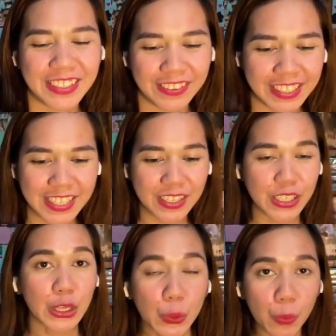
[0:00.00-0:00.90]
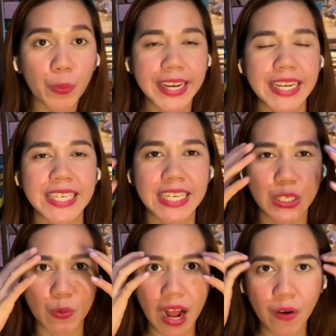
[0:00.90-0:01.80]
So these are the 2 ways as
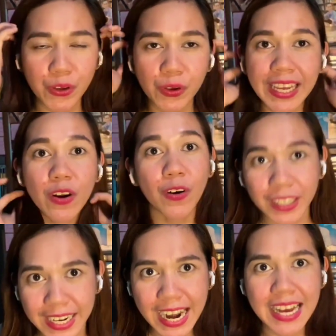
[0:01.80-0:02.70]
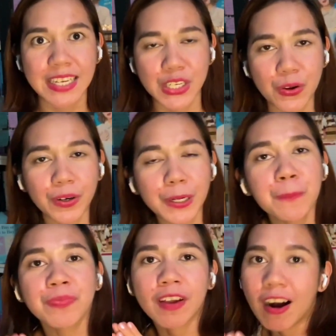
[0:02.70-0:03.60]
to how you can organize your
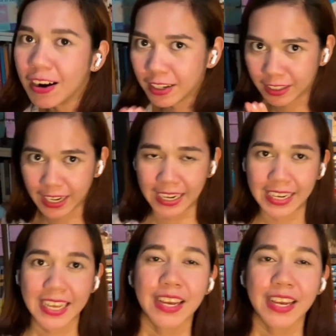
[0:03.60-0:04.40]
RRL.